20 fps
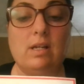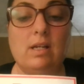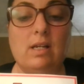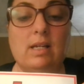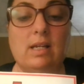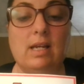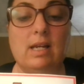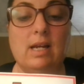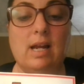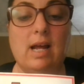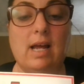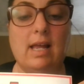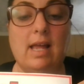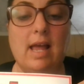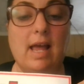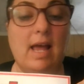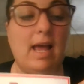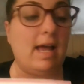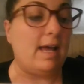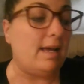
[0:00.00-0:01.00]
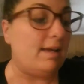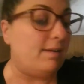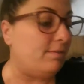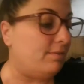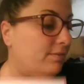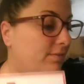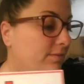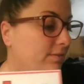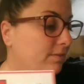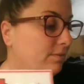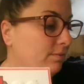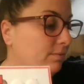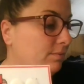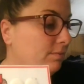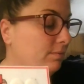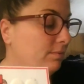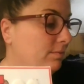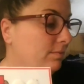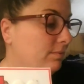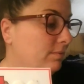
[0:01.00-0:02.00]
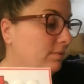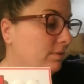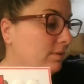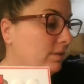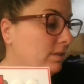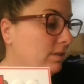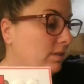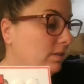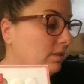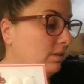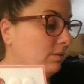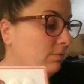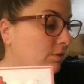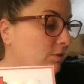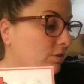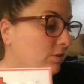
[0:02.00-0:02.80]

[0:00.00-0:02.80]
can I have, which